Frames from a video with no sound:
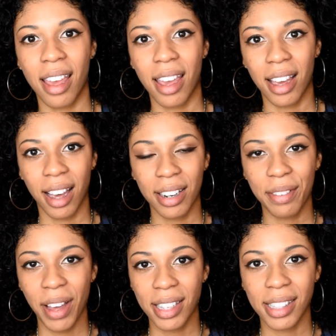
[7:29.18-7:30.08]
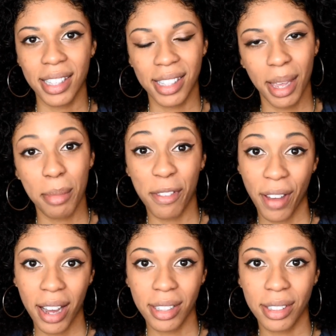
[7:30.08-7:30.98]
it kind of has the same
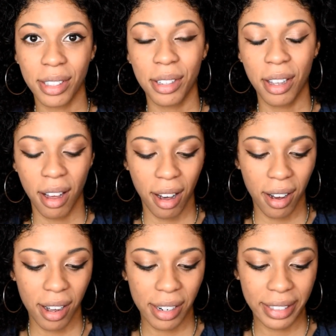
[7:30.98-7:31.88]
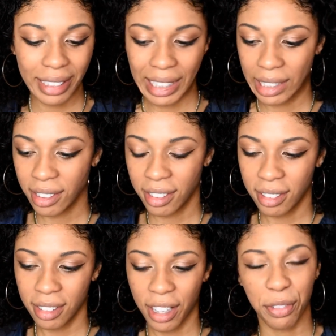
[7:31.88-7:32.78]
effect on
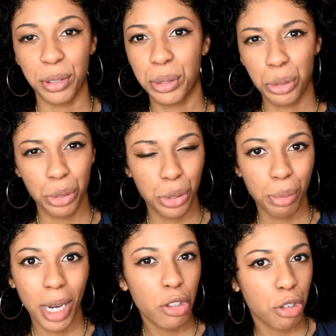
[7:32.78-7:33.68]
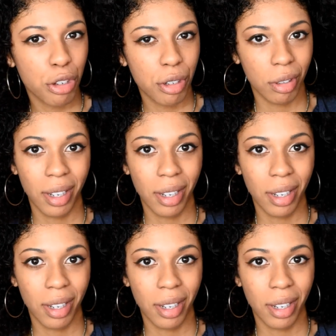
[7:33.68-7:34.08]
if you use too much.